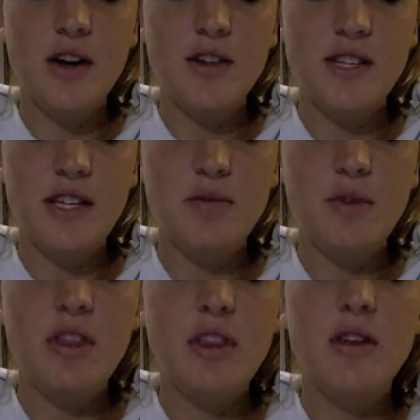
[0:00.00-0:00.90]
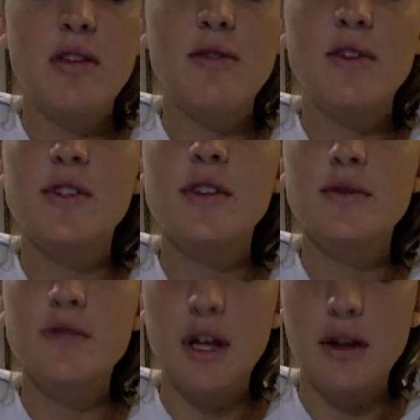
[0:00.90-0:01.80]
are seen within the University
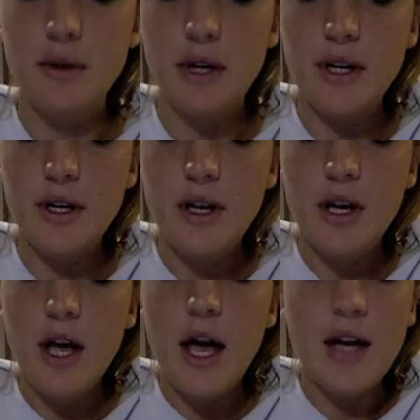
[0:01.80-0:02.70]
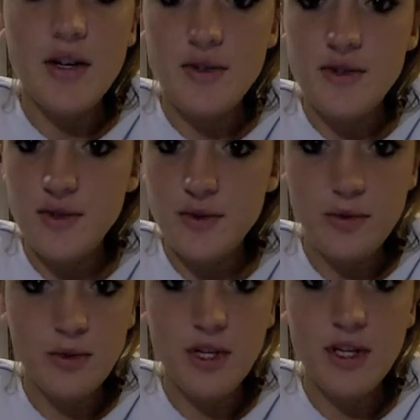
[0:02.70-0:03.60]
of Delaware and
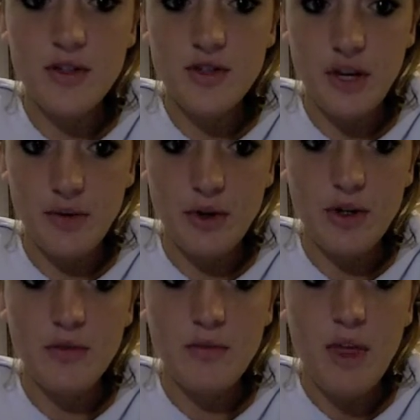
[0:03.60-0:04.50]
schooling in general,